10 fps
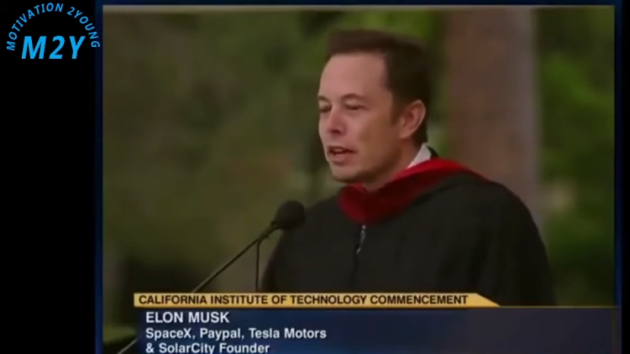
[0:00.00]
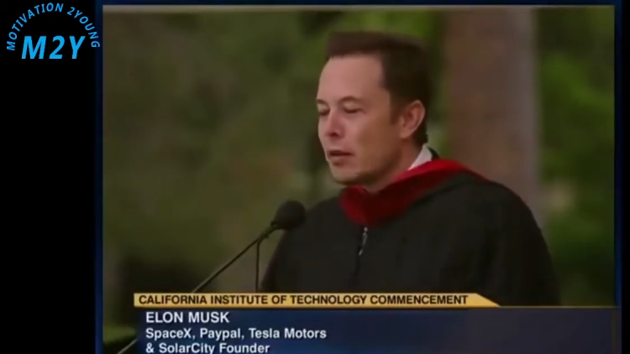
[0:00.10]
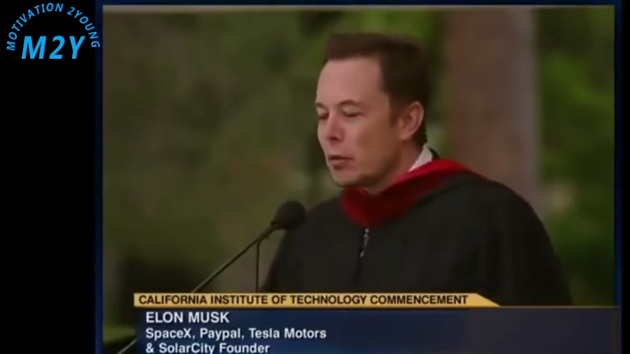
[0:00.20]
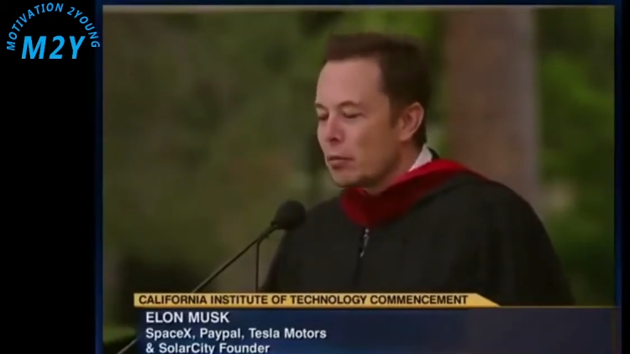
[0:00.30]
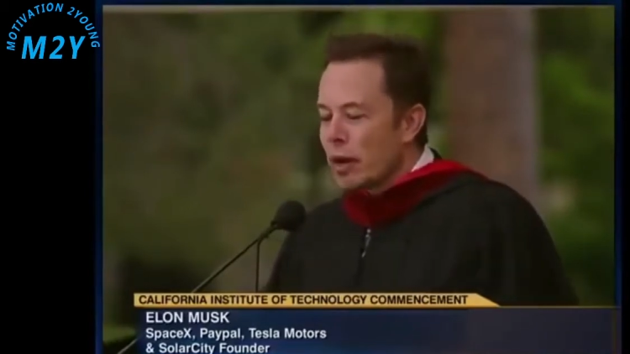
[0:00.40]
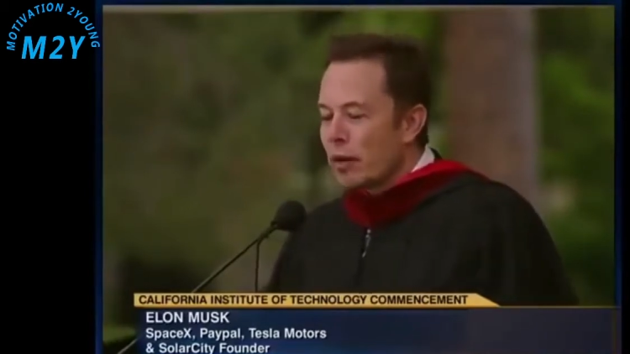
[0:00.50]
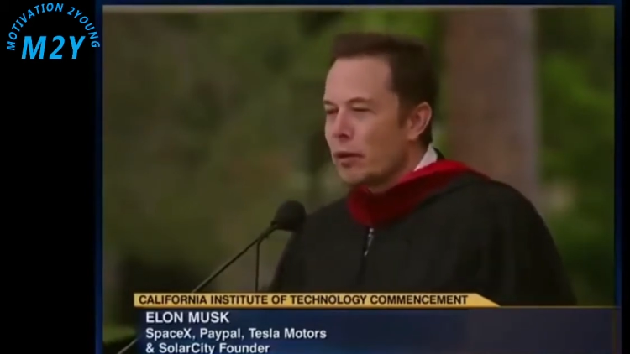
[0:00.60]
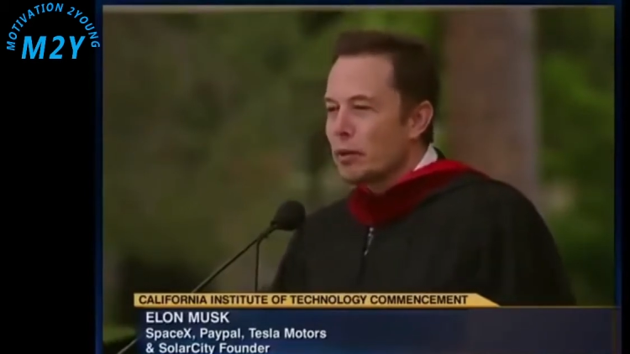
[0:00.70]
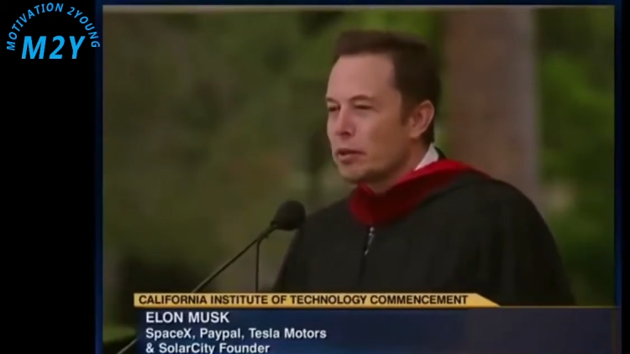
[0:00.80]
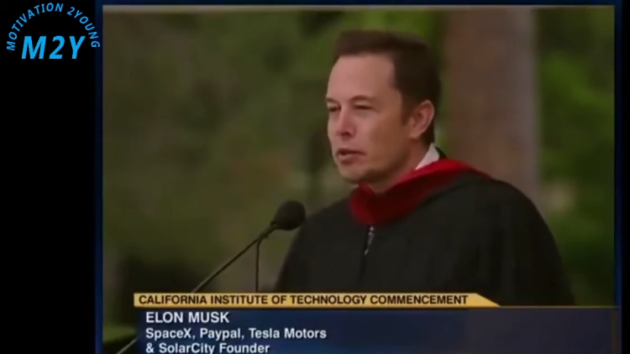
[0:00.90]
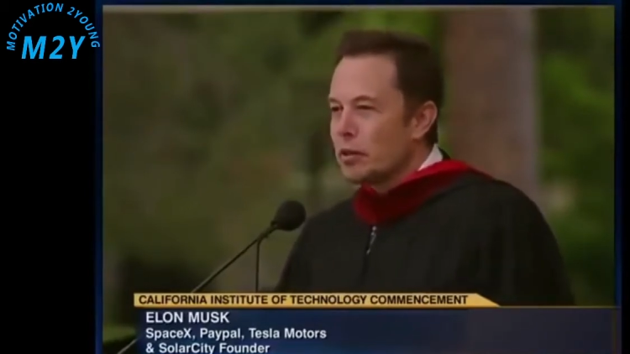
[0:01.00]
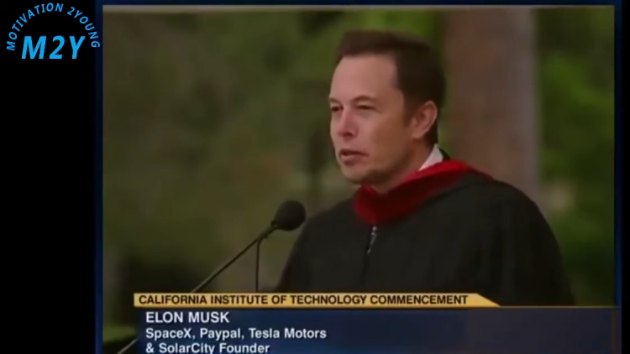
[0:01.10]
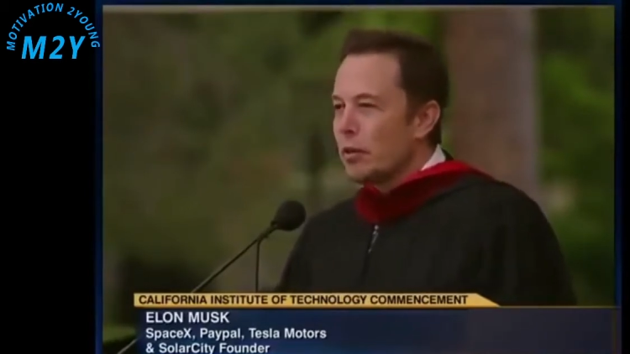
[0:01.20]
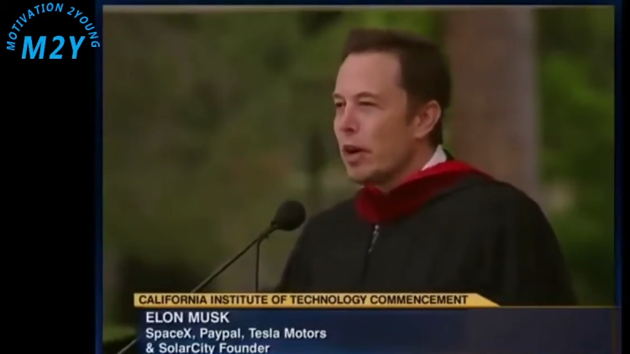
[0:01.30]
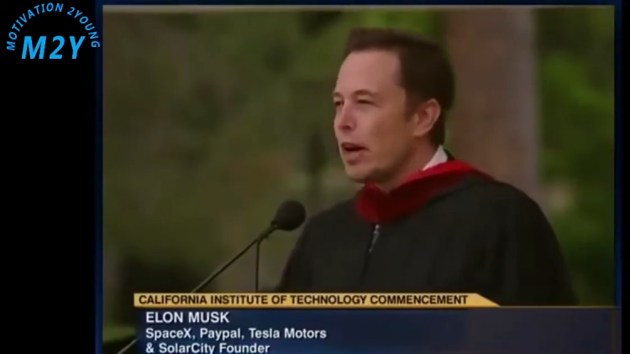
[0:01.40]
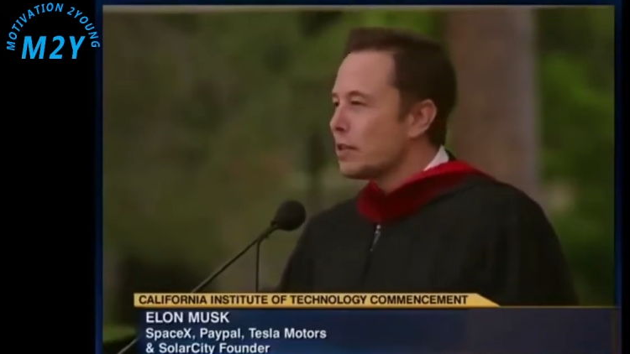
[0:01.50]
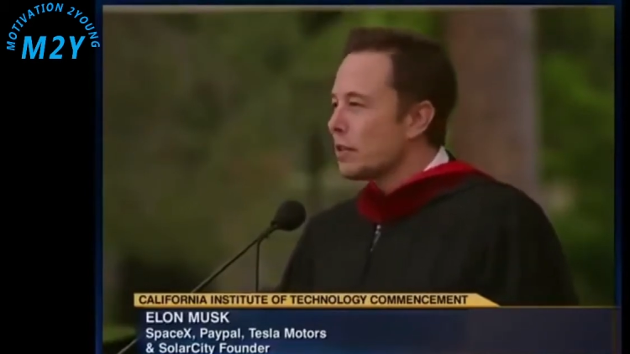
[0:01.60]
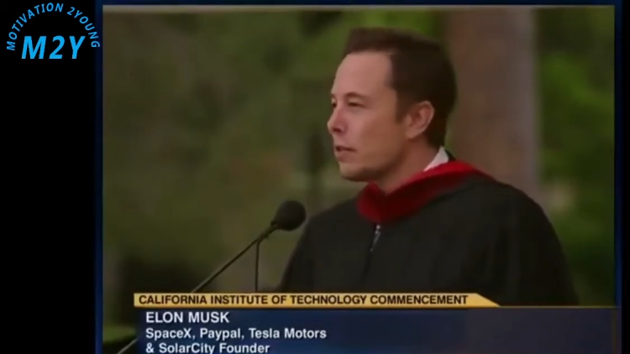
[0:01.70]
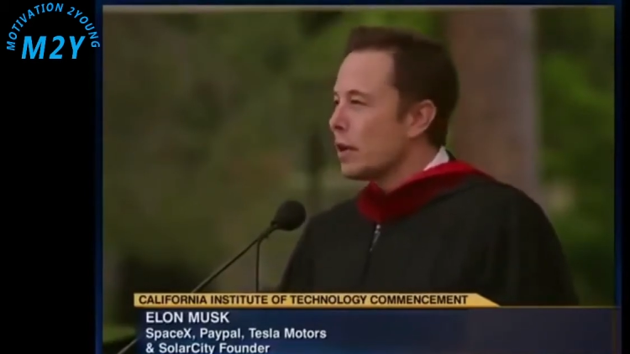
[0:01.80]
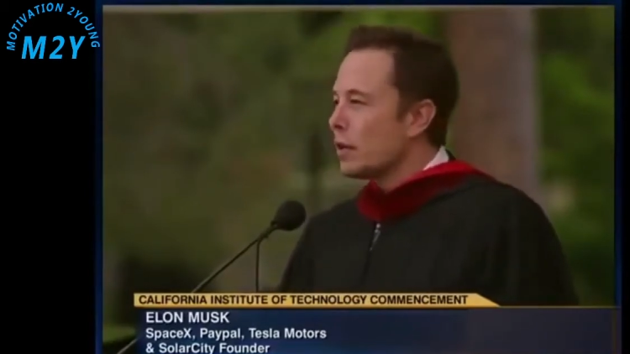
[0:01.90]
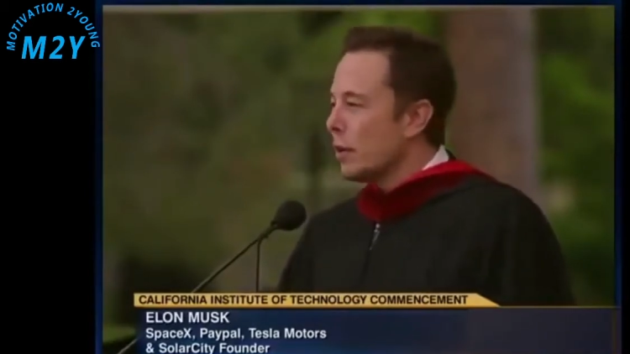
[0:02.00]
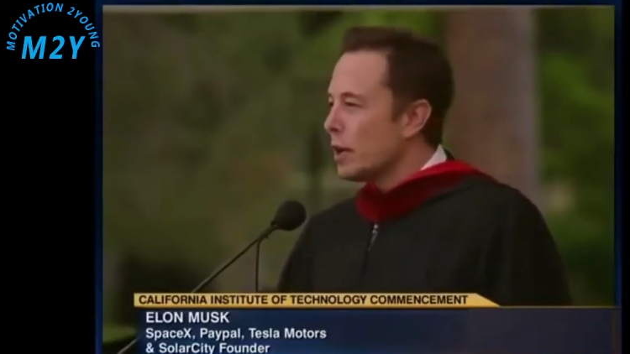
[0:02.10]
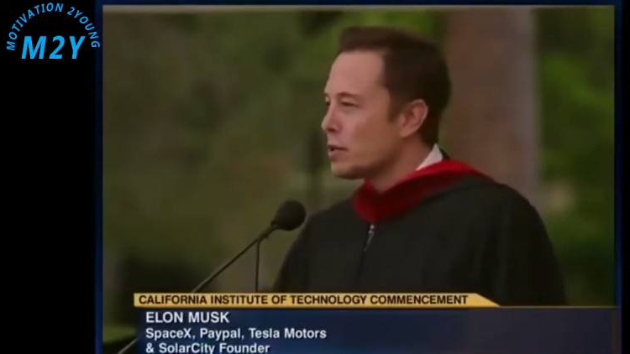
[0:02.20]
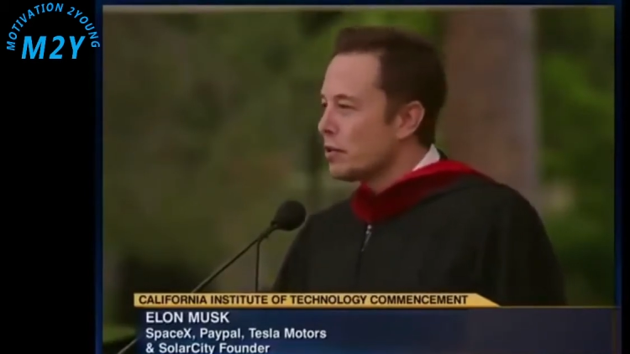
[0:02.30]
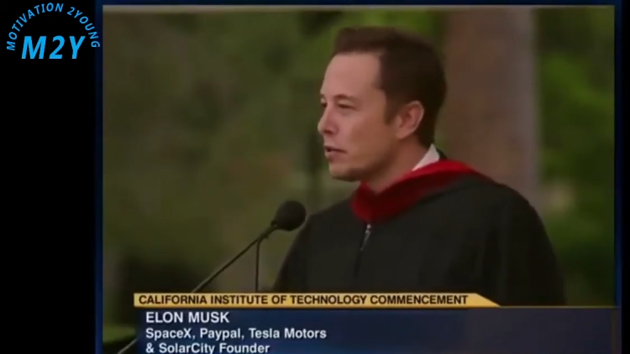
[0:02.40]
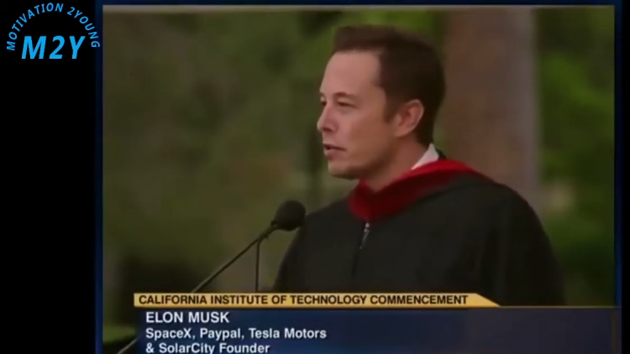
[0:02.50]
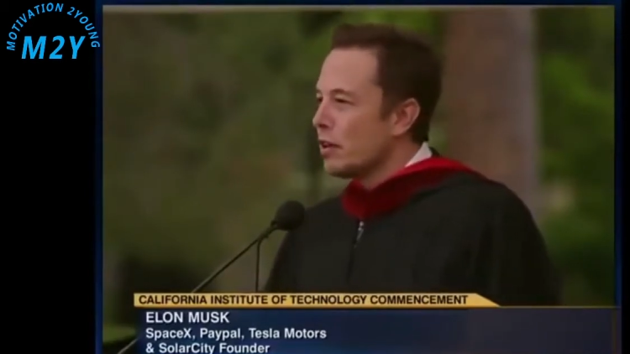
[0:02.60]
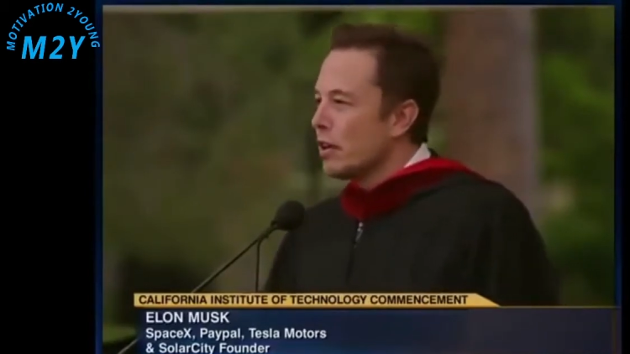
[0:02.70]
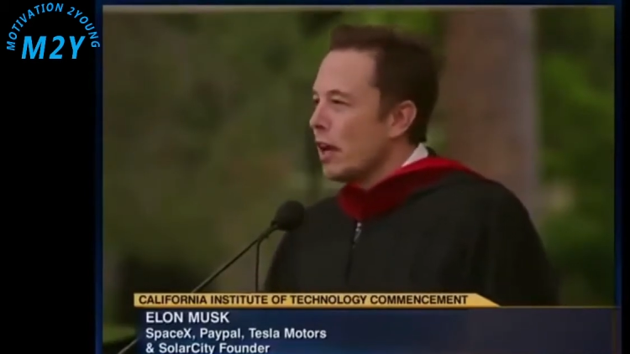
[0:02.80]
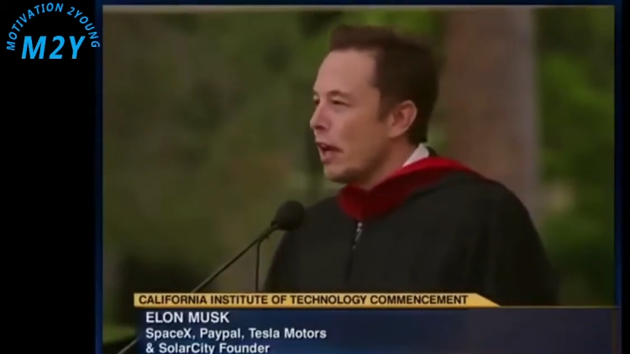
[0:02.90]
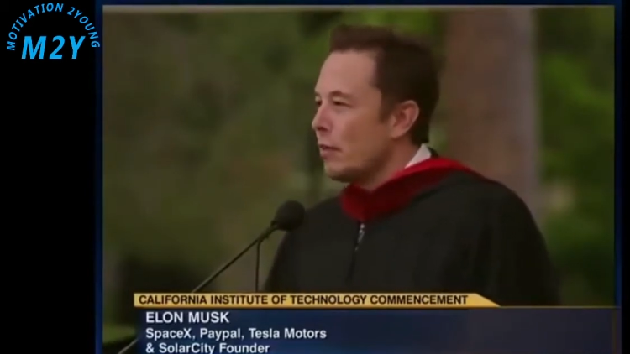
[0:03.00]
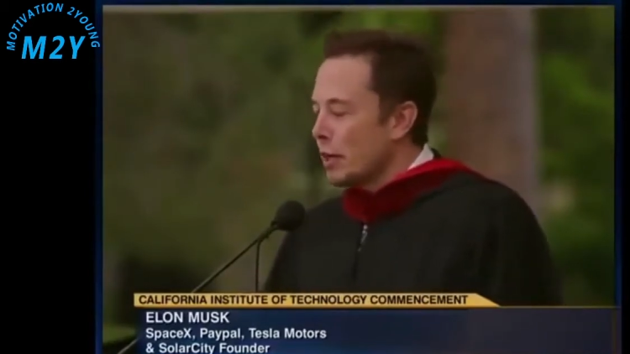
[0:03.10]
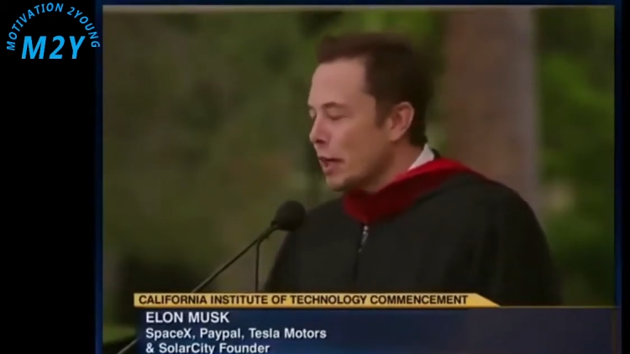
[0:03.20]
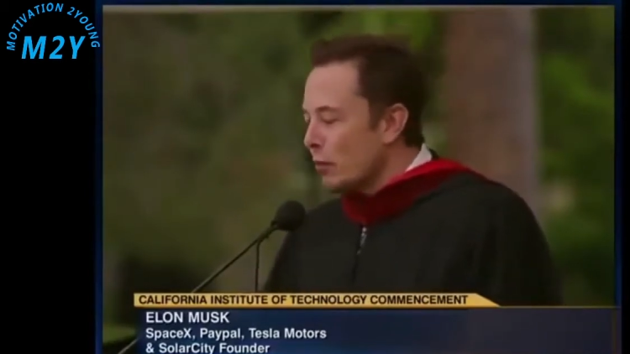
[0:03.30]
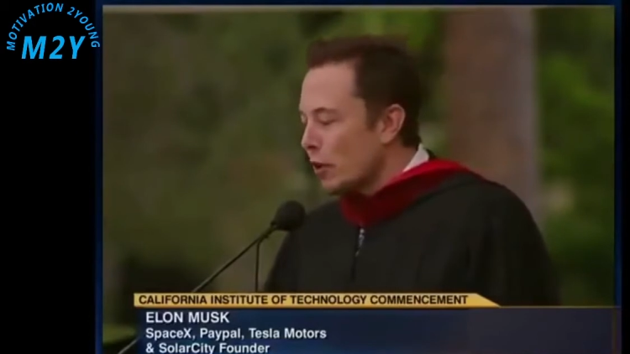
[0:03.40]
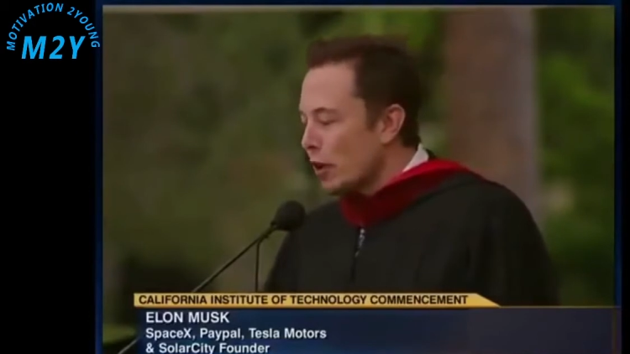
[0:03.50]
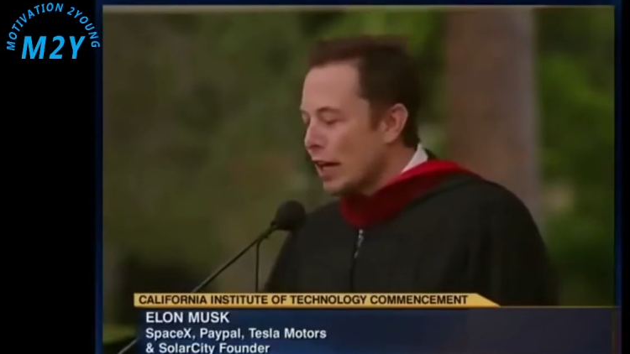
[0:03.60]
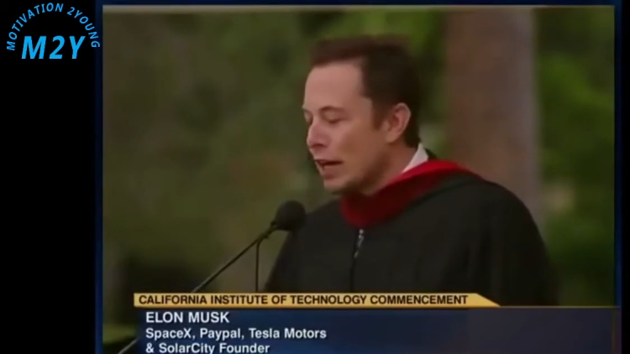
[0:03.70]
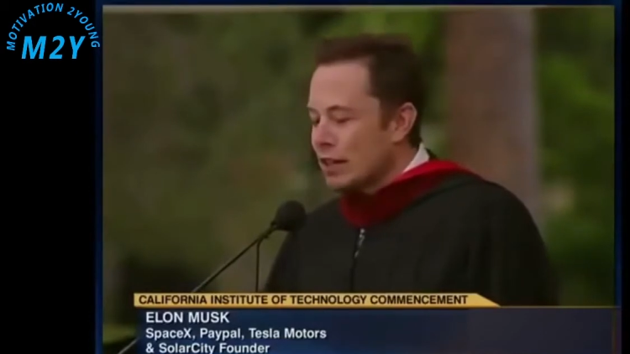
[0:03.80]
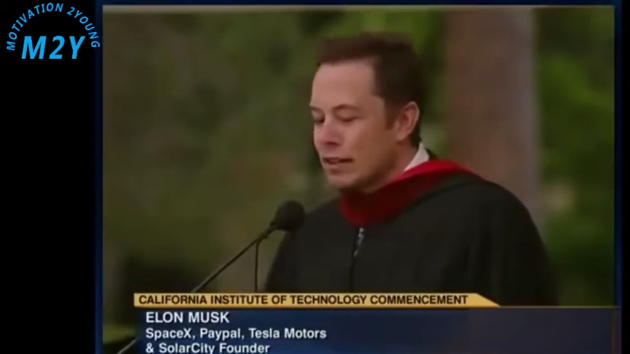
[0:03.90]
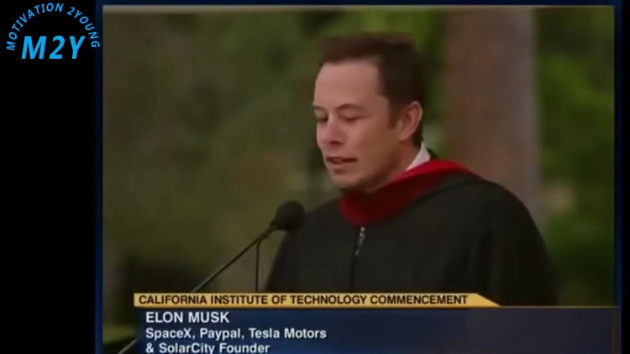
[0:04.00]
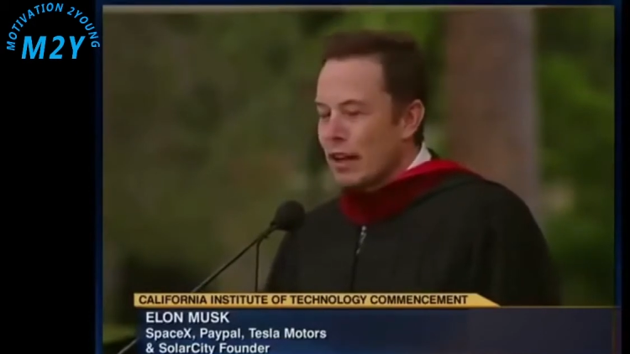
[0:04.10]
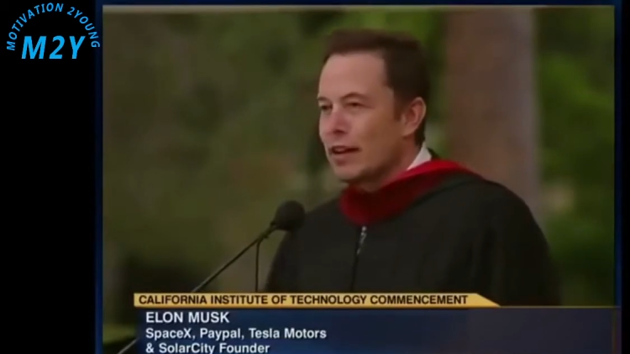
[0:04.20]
then we're better able to ask the right questions and become more enlightened,